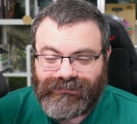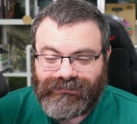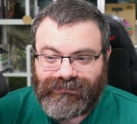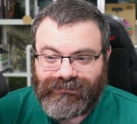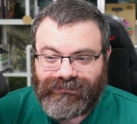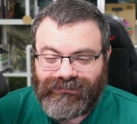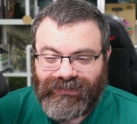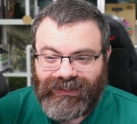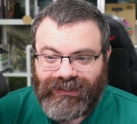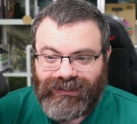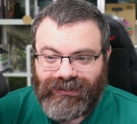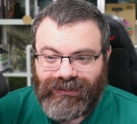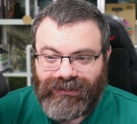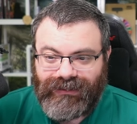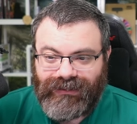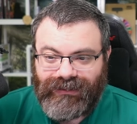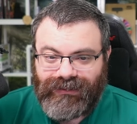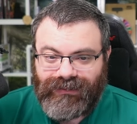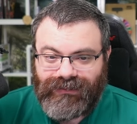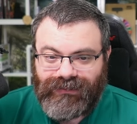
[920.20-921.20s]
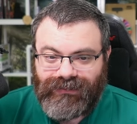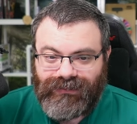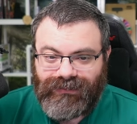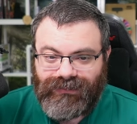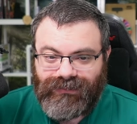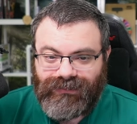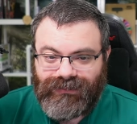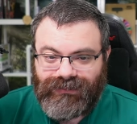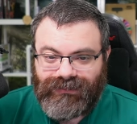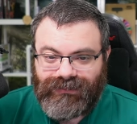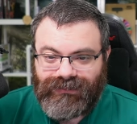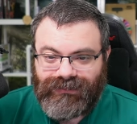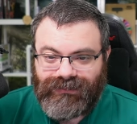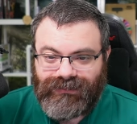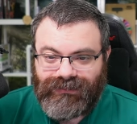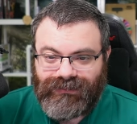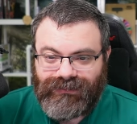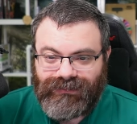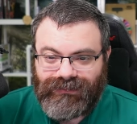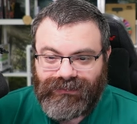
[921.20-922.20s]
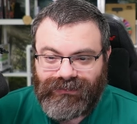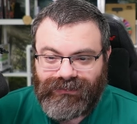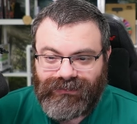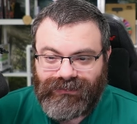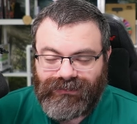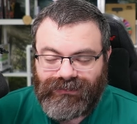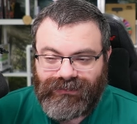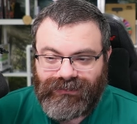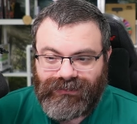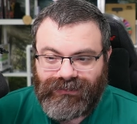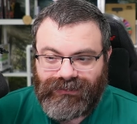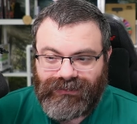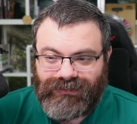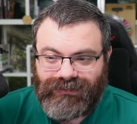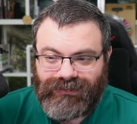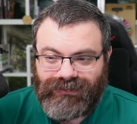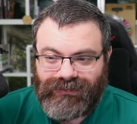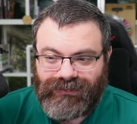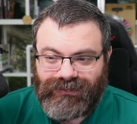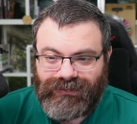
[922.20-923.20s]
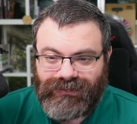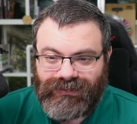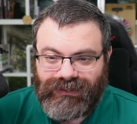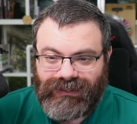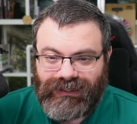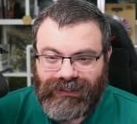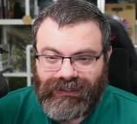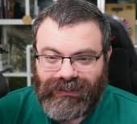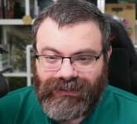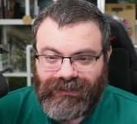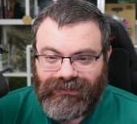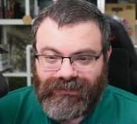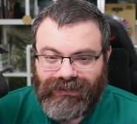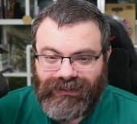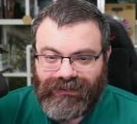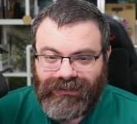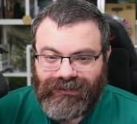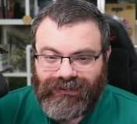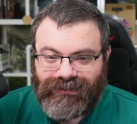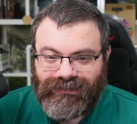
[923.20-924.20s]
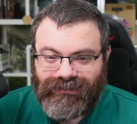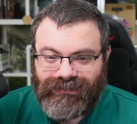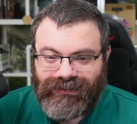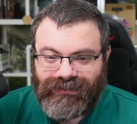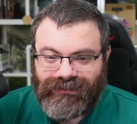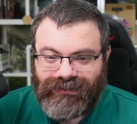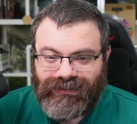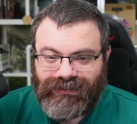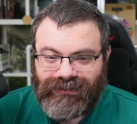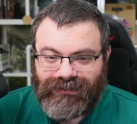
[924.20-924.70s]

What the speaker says: Nothing is said.